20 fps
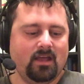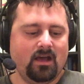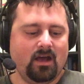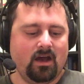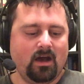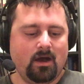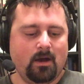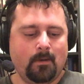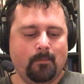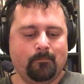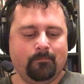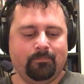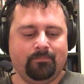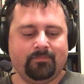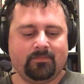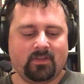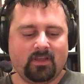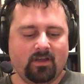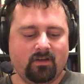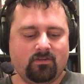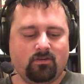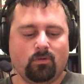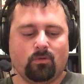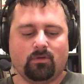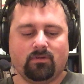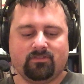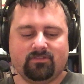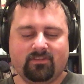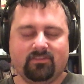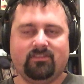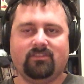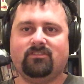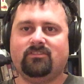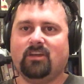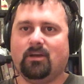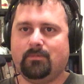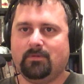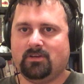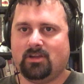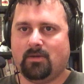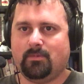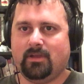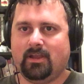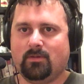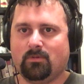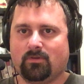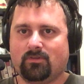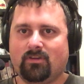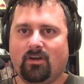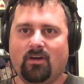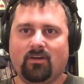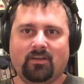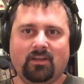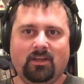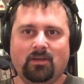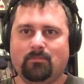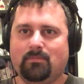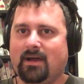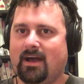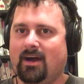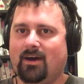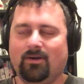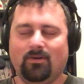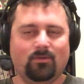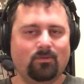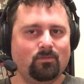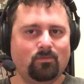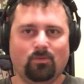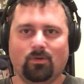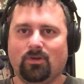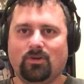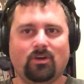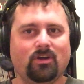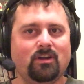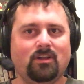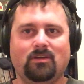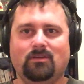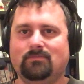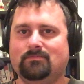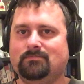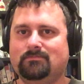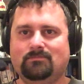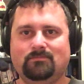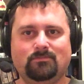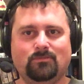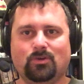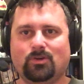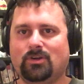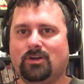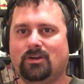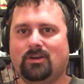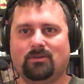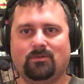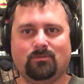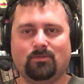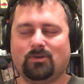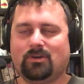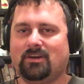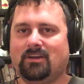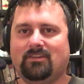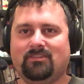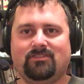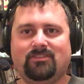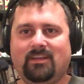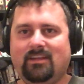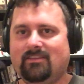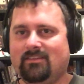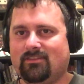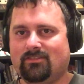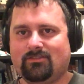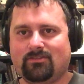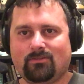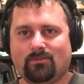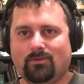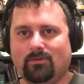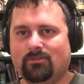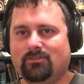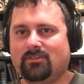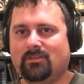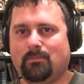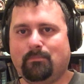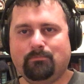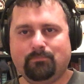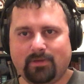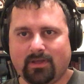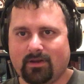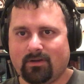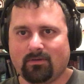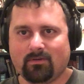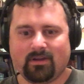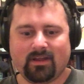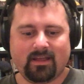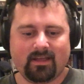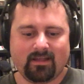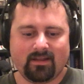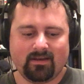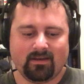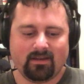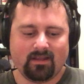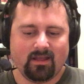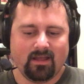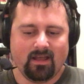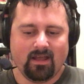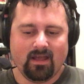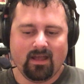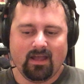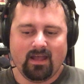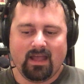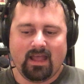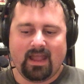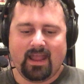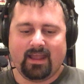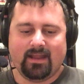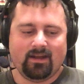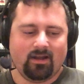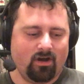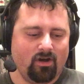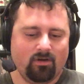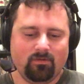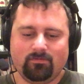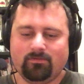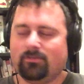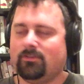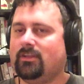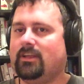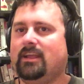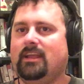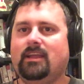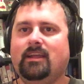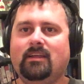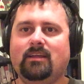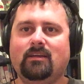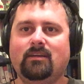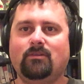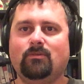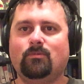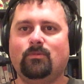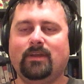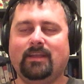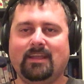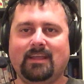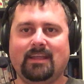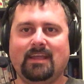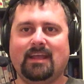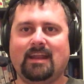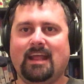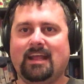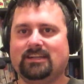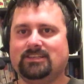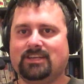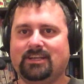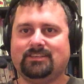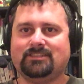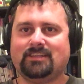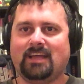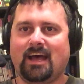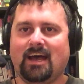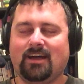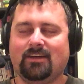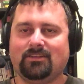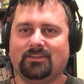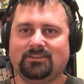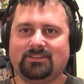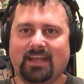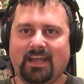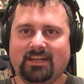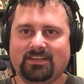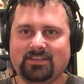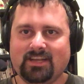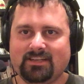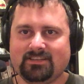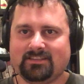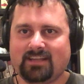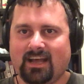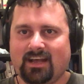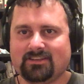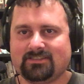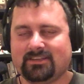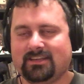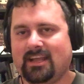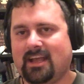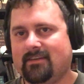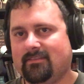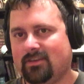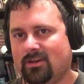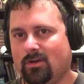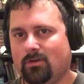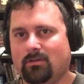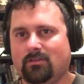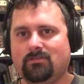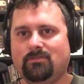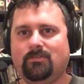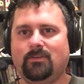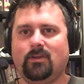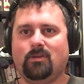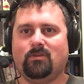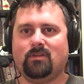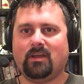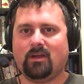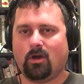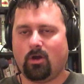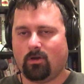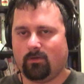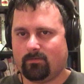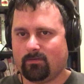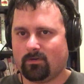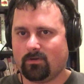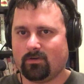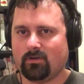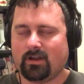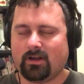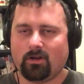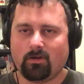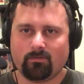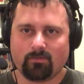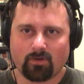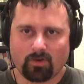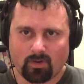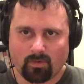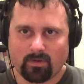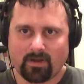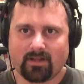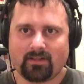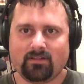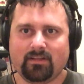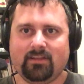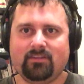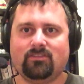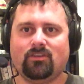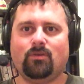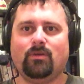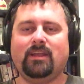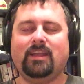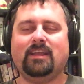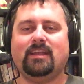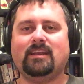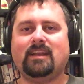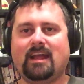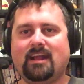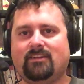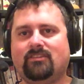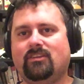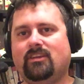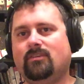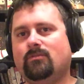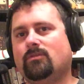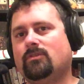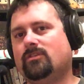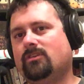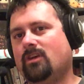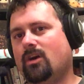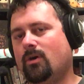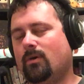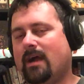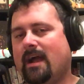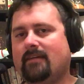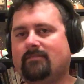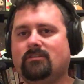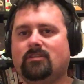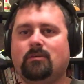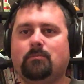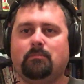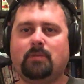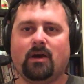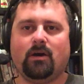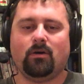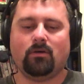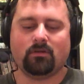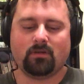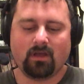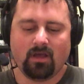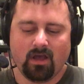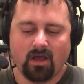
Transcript: of course, this is WWE we're talking about. We're gonna see this through to the bitter end, and hopefully we can get AJ Styles and Kevin Owens feud over and over quickly, so he can actually go after the belt